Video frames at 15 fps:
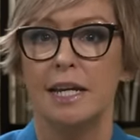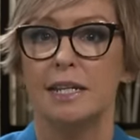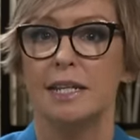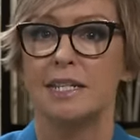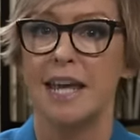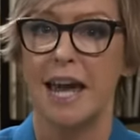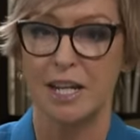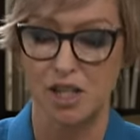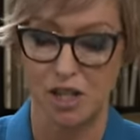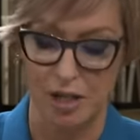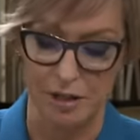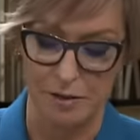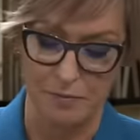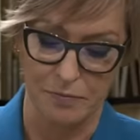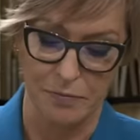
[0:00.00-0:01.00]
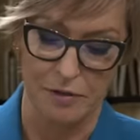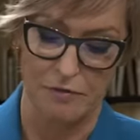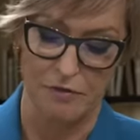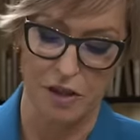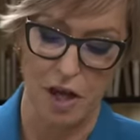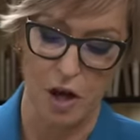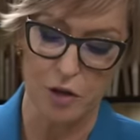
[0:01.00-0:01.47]
Natasha,
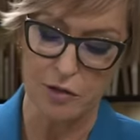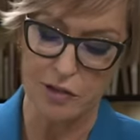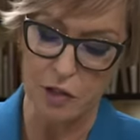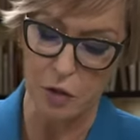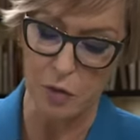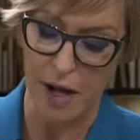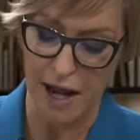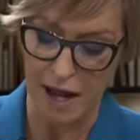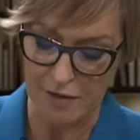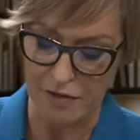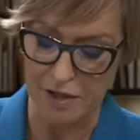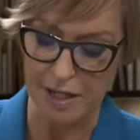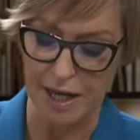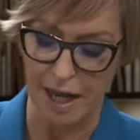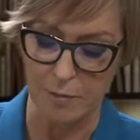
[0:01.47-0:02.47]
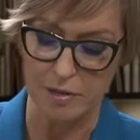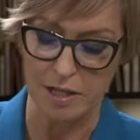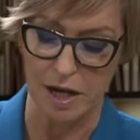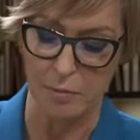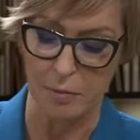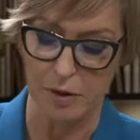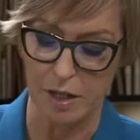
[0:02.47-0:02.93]
for those who haven't kept
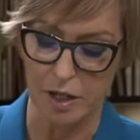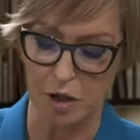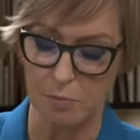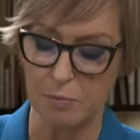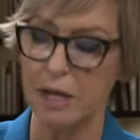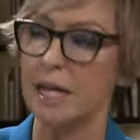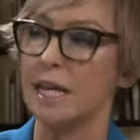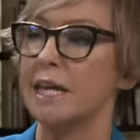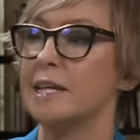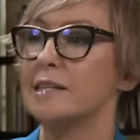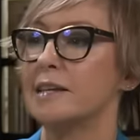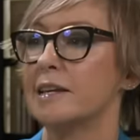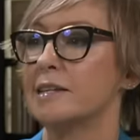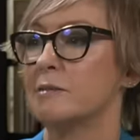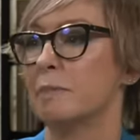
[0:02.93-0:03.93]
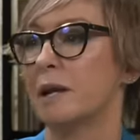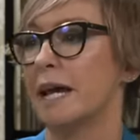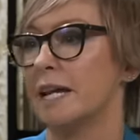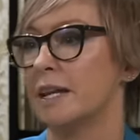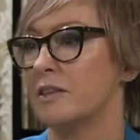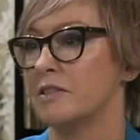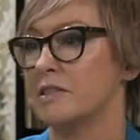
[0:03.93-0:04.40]
up, can you please
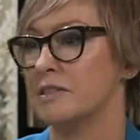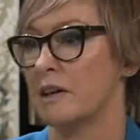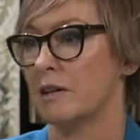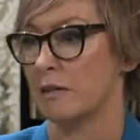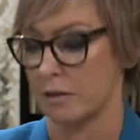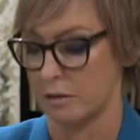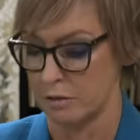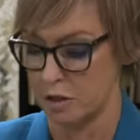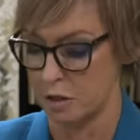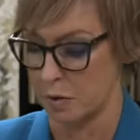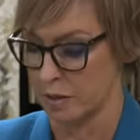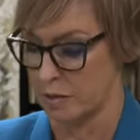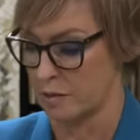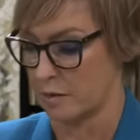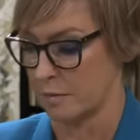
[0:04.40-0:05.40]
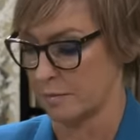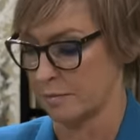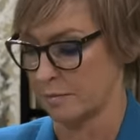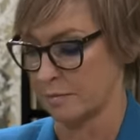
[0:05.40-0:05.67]
explain this saga to us?